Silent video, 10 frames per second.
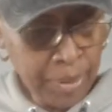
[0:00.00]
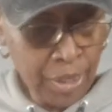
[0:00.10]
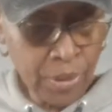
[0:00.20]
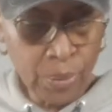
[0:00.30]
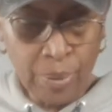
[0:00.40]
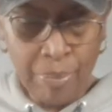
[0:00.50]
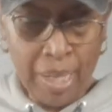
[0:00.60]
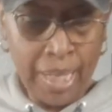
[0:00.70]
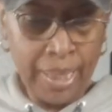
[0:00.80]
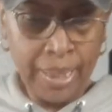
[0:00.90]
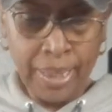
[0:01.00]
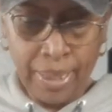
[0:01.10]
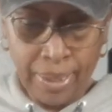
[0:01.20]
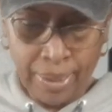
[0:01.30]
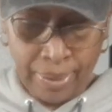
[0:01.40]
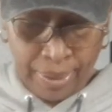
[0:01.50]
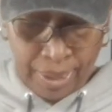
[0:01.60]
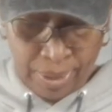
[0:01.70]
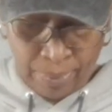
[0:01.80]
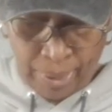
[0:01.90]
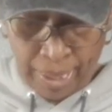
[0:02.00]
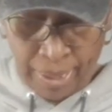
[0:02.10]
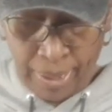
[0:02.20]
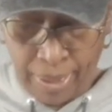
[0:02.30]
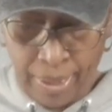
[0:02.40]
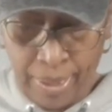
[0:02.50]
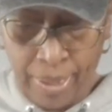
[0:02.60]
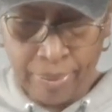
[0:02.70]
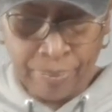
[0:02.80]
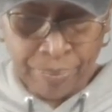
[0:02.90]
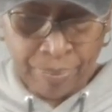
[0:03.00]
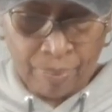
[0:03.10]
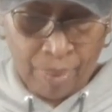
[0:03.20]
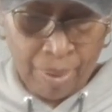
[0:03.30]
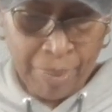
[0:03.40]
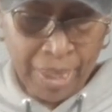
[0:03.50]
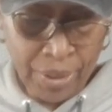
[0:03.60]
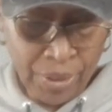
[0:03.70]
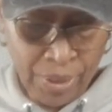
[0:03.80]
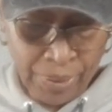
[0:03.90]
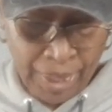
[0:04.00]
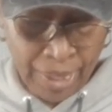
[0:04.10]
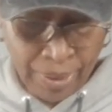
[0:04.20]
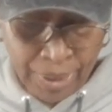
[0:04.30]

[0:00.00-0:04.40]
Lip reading: just doing mine this way because you know they're gonna